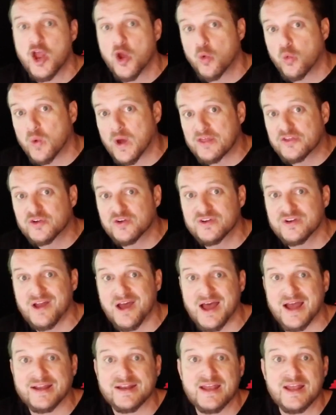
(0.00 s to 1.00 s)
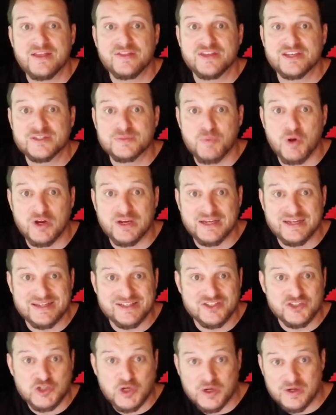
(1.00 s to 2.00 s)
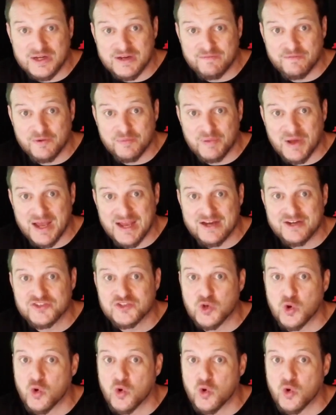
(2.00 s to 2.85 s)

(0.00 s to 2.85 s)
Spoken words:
whether or not this market is turning for buyers